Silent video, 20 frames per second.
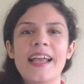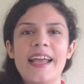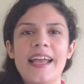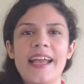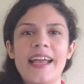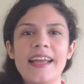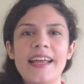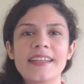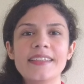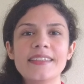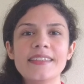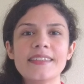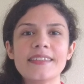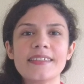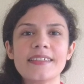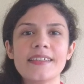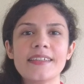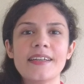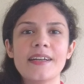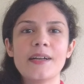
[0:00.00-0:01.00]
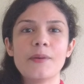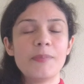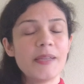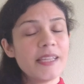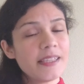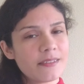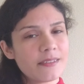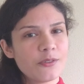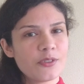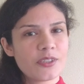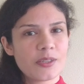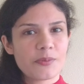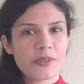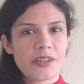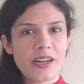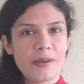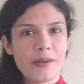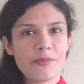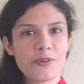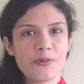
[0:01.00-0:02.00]
And please do
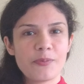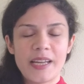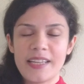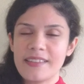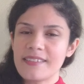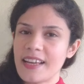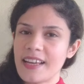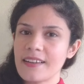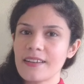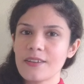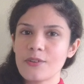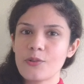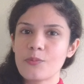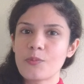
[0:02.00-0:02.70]
subscribe to my channel,